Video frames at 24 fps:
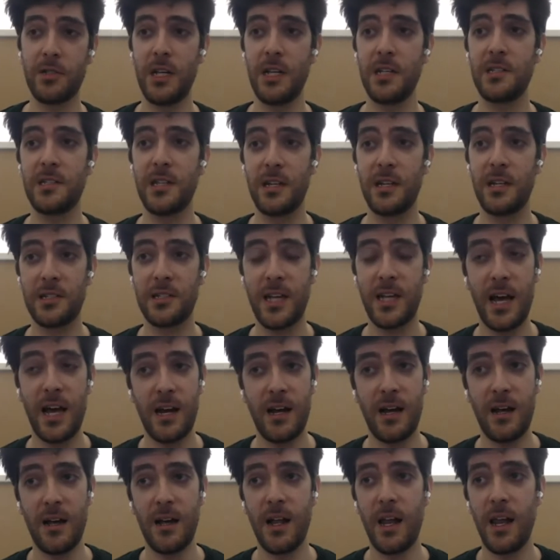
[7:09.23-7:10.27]
Metals is
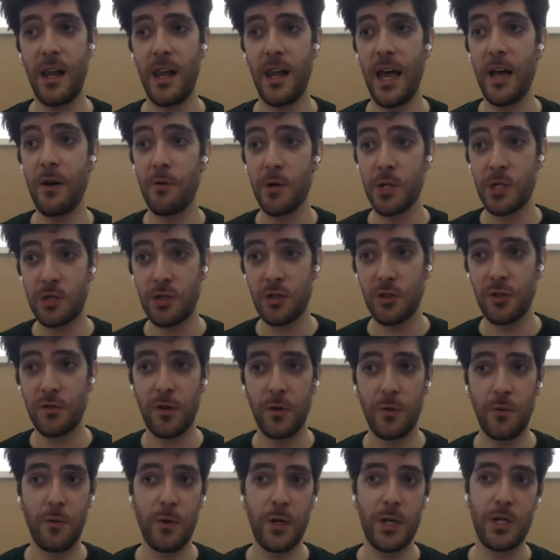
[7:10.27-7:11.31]
a Scala
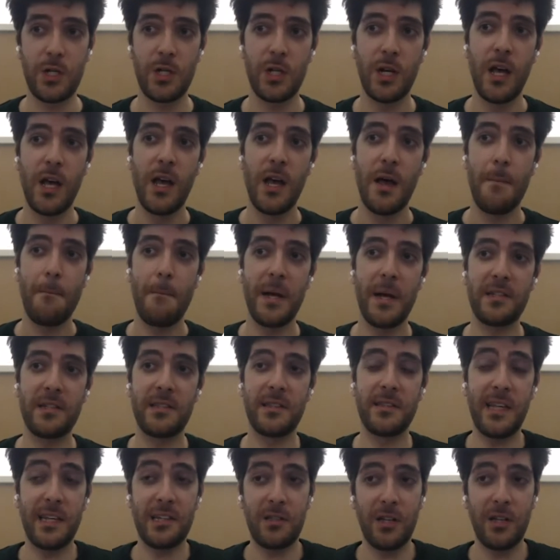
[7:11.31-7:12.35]
language server, which
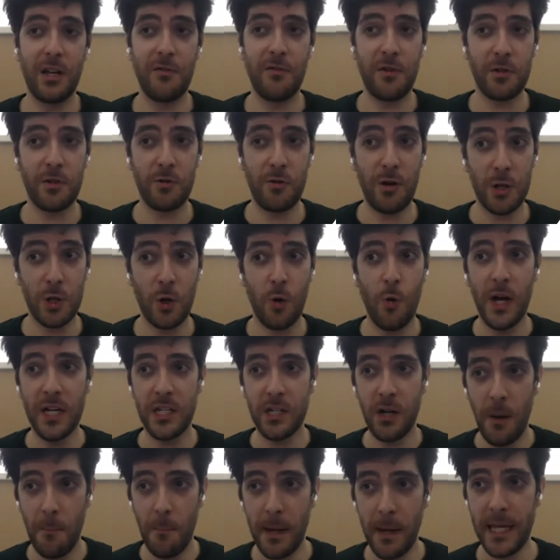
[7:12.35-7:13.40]
makes the testing
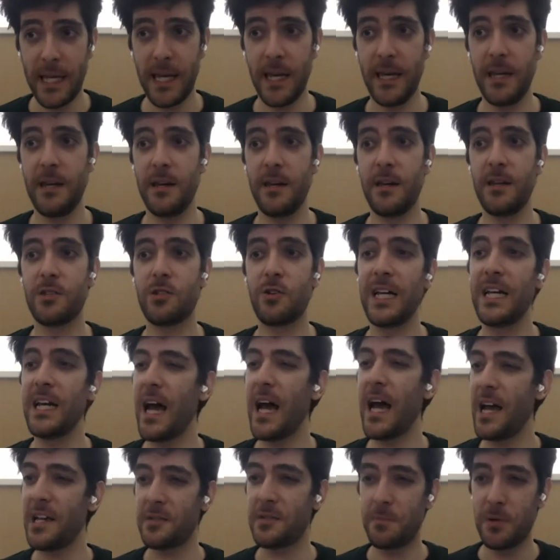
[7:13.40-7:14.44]
infrastructure quite
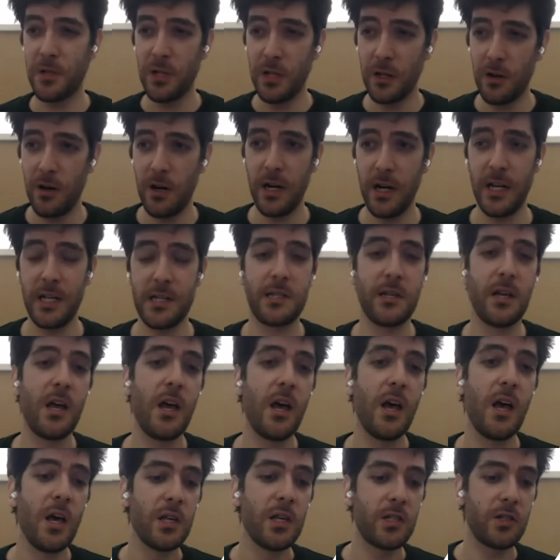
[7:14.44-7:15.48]
complicated. So it has
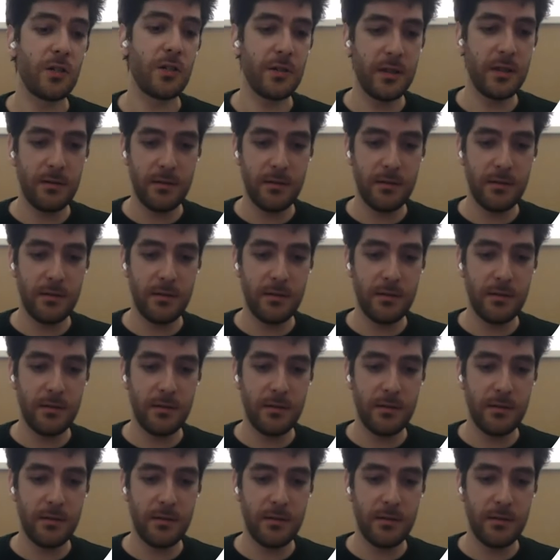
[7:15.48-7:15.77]
particular needs.